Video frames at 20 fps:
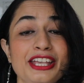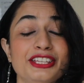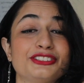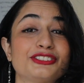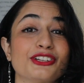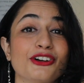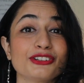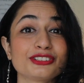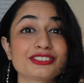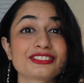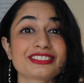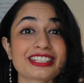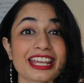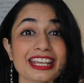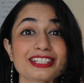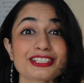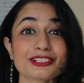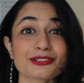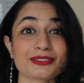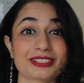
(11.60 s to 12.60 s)
So
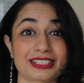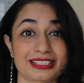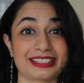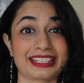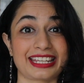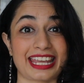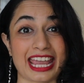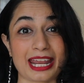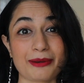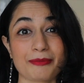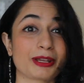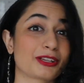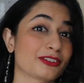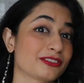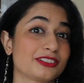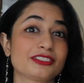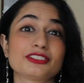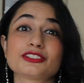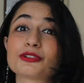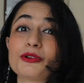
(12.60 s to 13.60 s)
stay tuned till the end
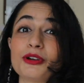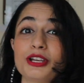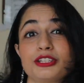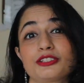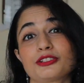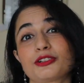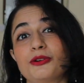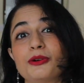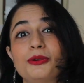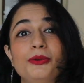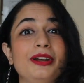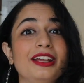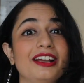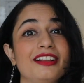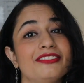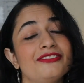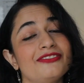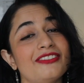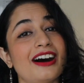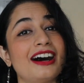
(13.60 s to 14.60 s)
because this is going to go
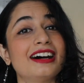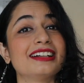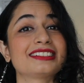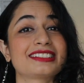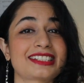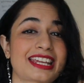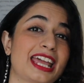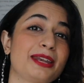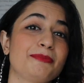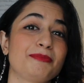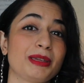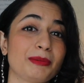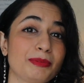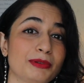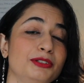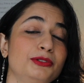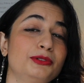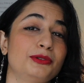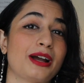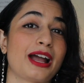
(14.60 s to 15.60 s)
real fast, and
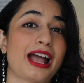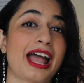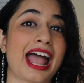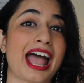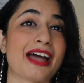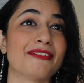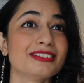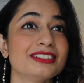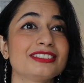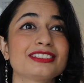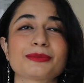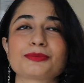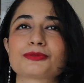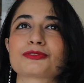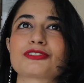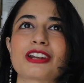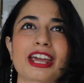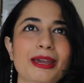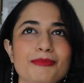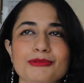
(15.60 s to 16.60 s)
people who haven't
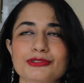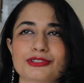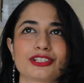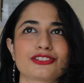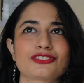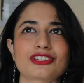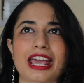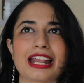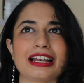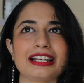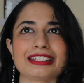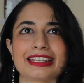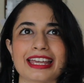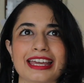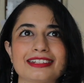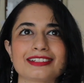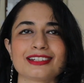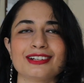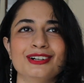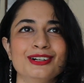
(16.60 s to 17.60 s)
subscribed to the channel
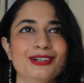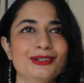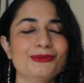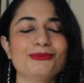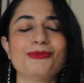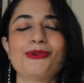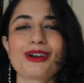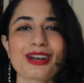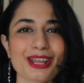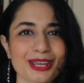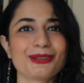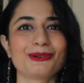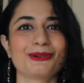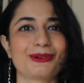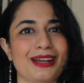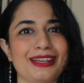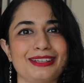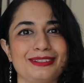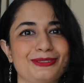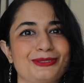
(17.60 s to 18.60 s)
yet, what are you
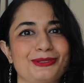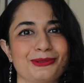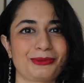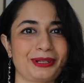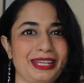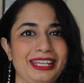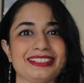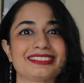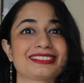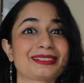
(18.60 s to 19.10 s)
guys doing?